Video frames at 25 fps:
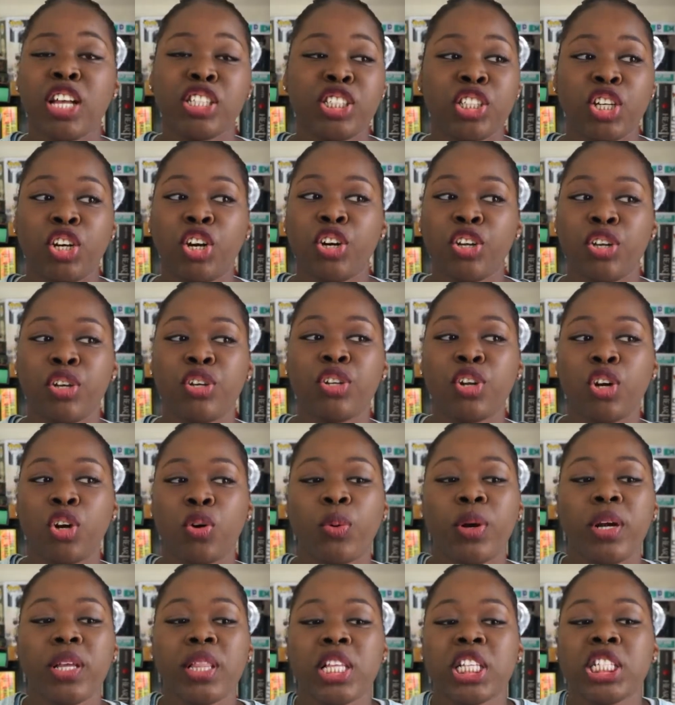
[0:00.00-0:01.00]
So you know
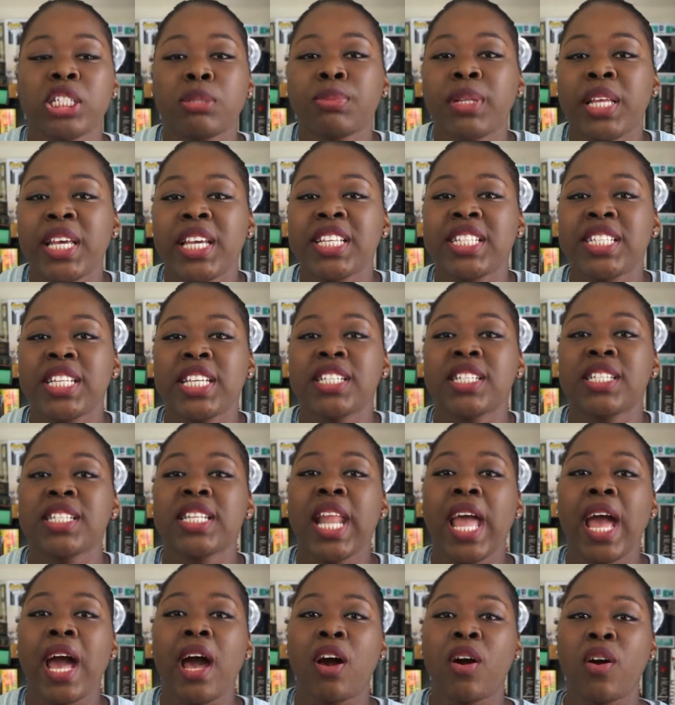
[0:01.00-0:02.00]
where this place is
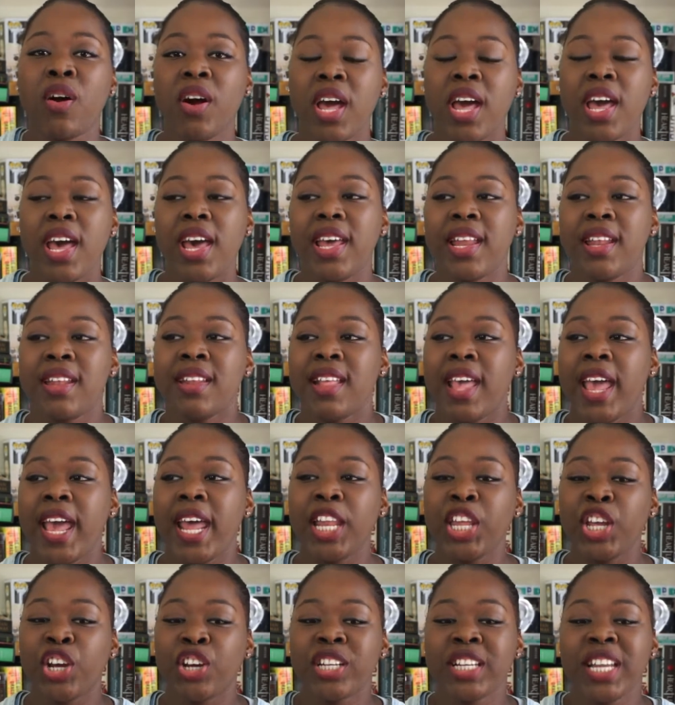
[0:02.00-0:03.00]
now, and
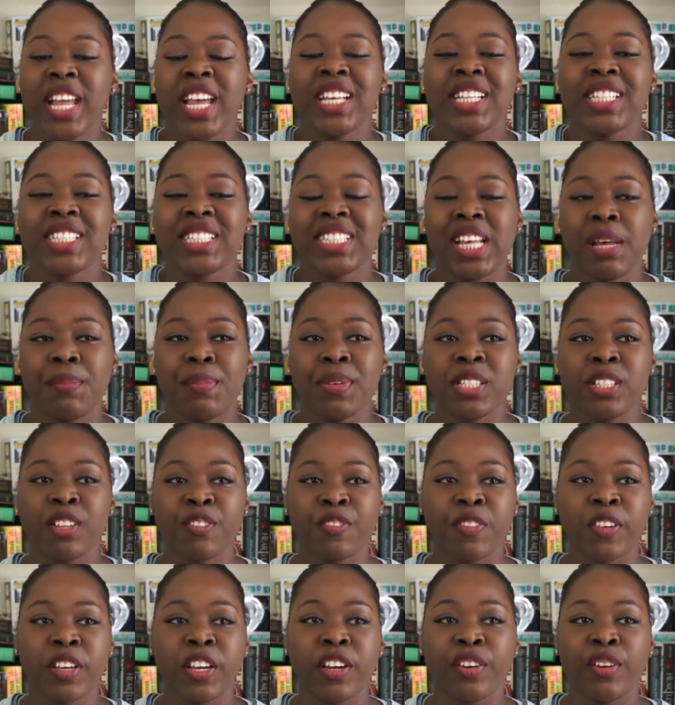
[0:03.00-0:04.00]
then your next step is to
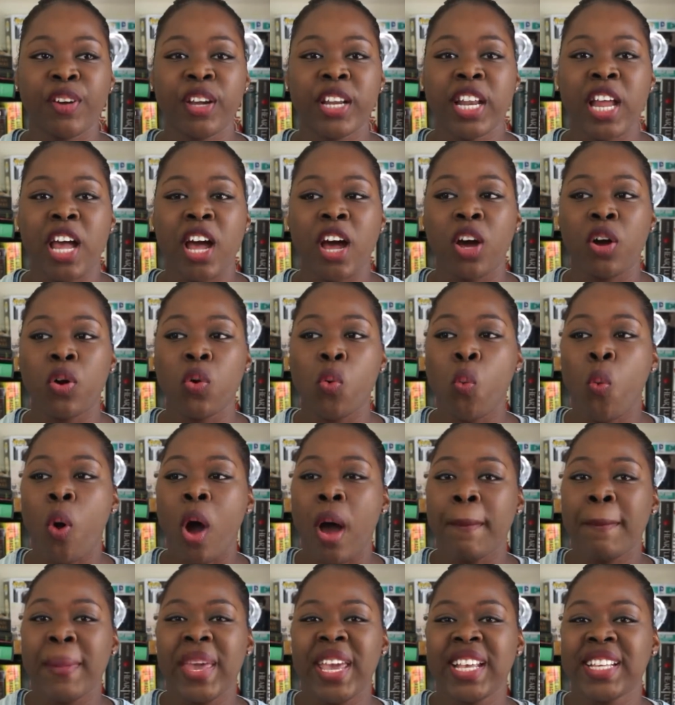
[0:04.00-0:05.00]
figuring out
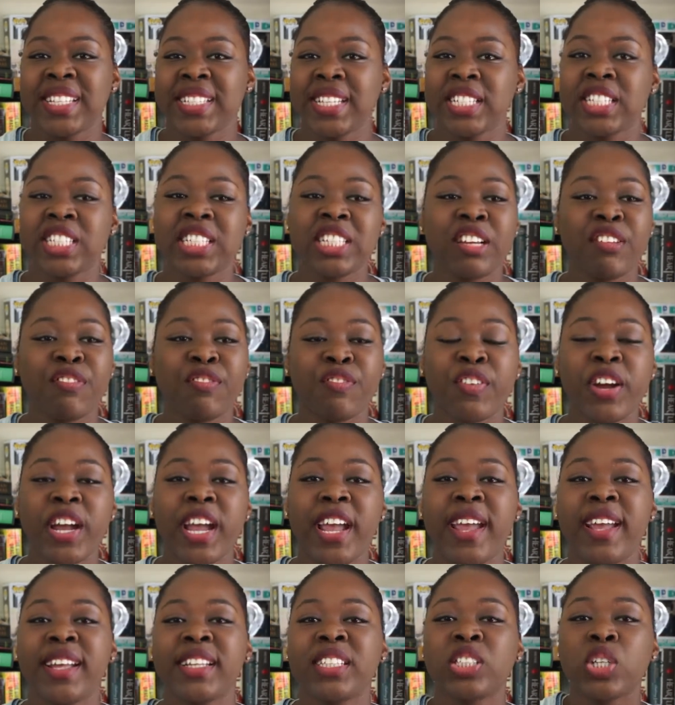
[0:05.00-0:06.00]
what makes it
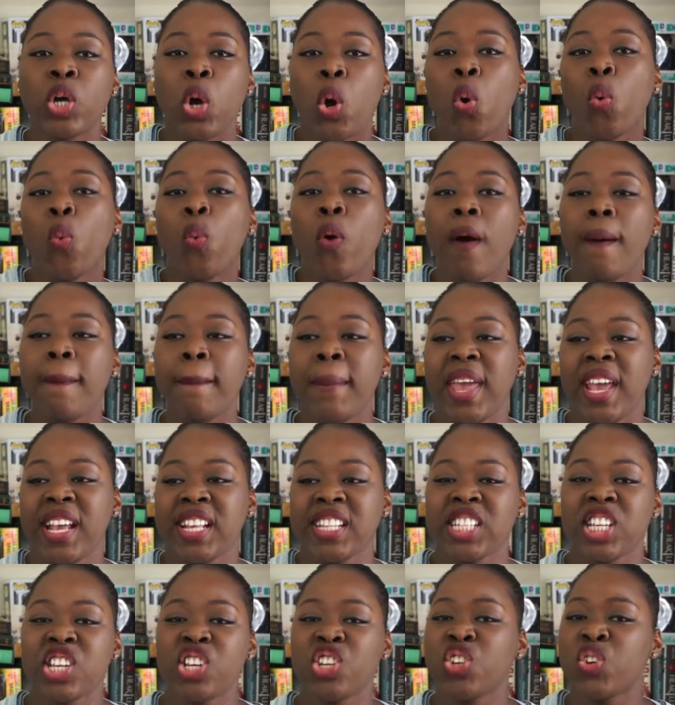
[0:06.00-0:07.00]
different, what
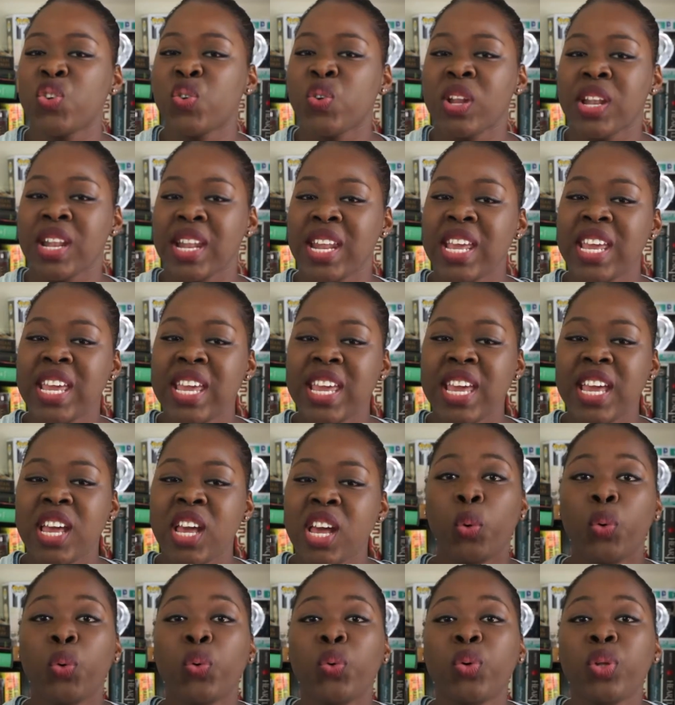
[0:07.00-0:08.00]
makes it unique,
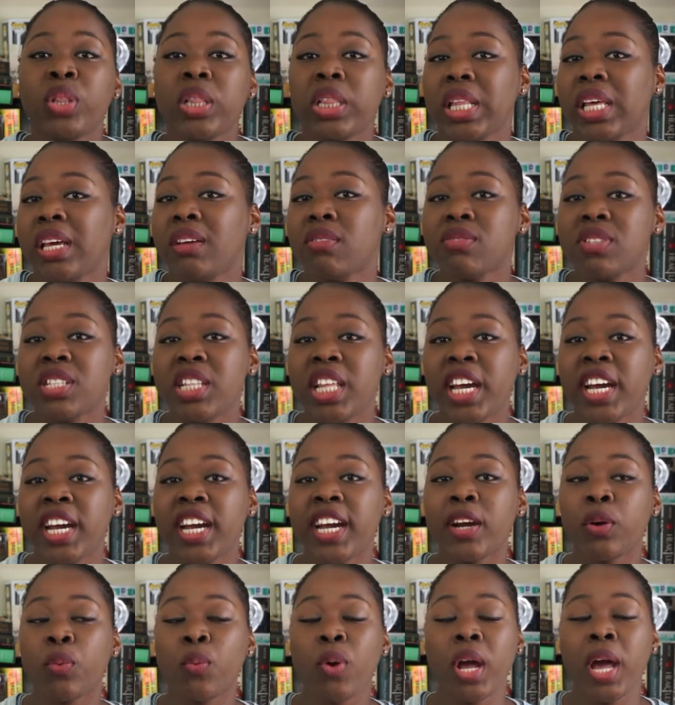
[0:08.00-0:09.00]
who lives
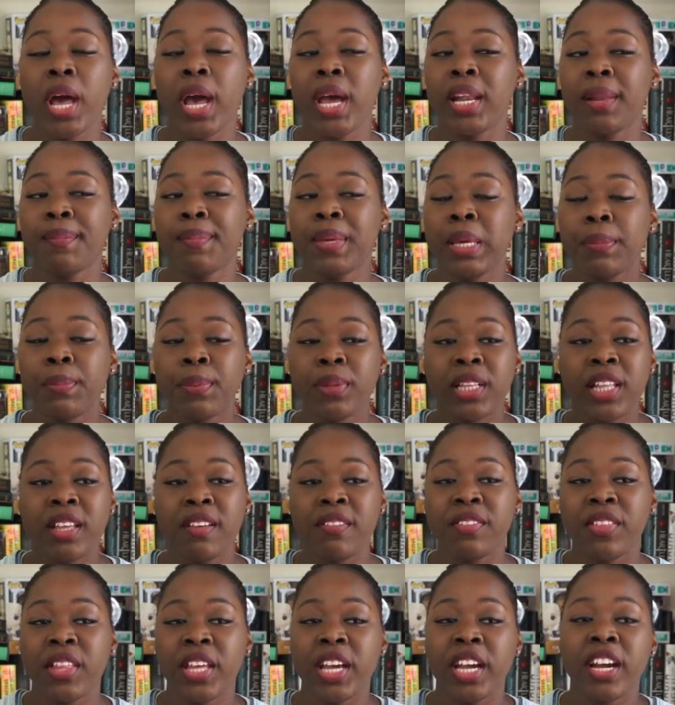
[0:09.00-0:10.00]
there, what kind of people
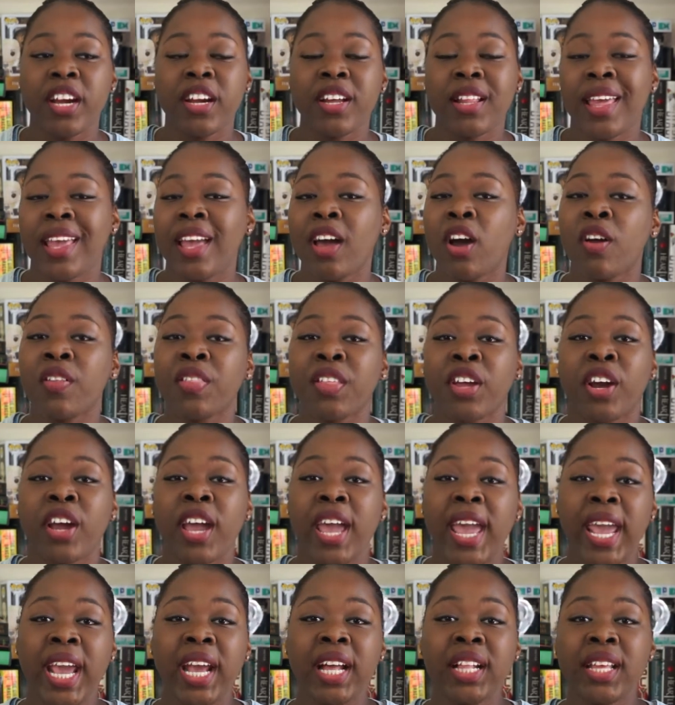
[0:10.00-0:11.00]
live there, like are there
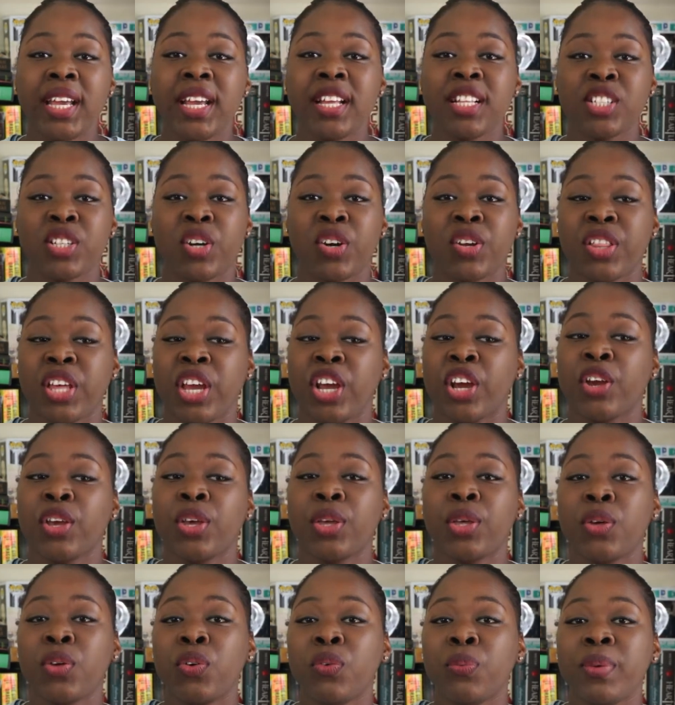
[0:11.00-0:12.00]
aliens, are there
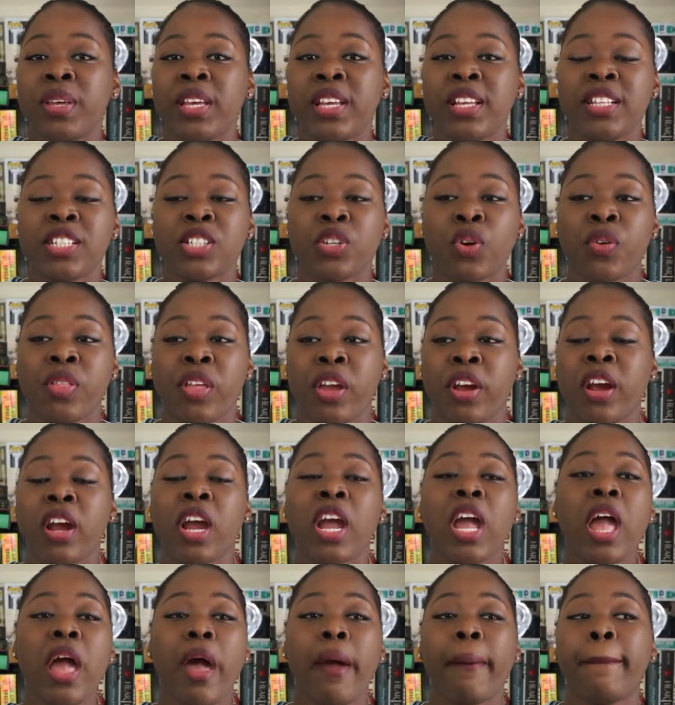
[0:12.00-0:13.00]
humans, are there
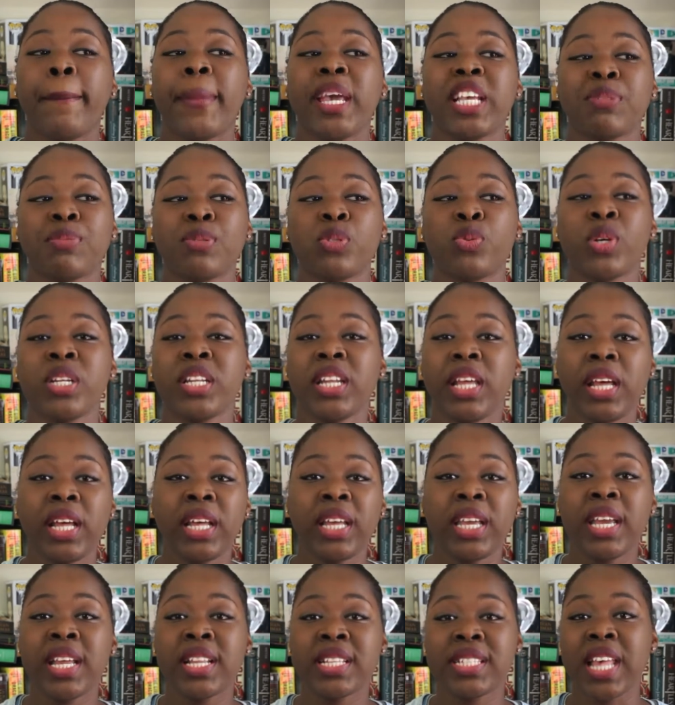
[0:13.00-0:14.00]
a mix between
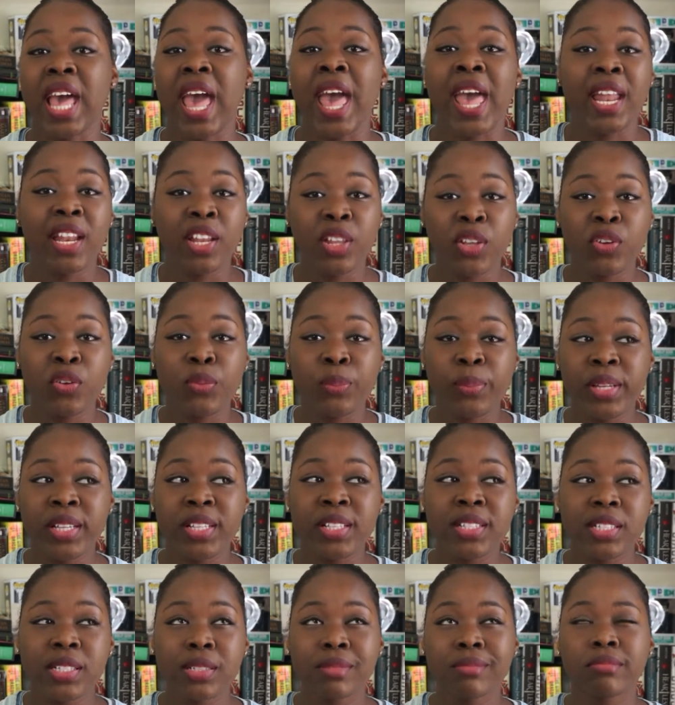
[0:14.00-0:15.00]
aliens and
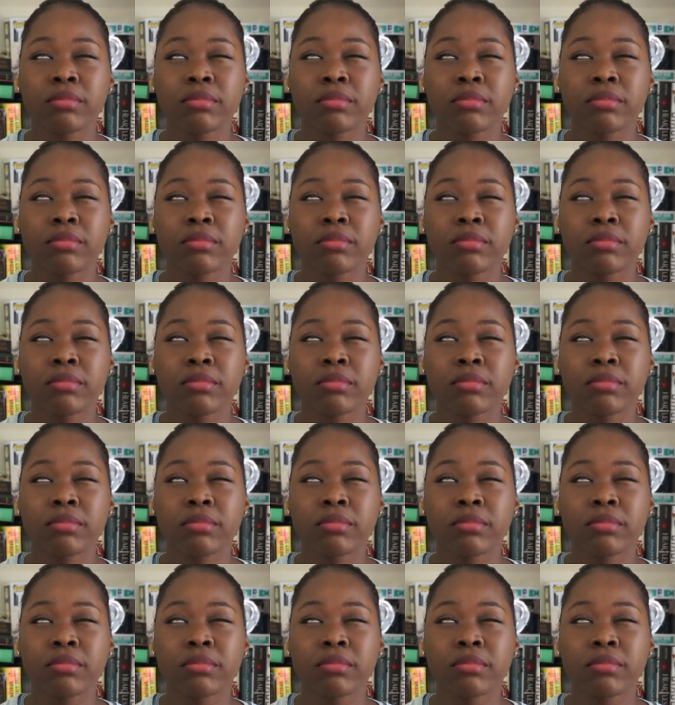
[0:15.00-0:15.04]
humans?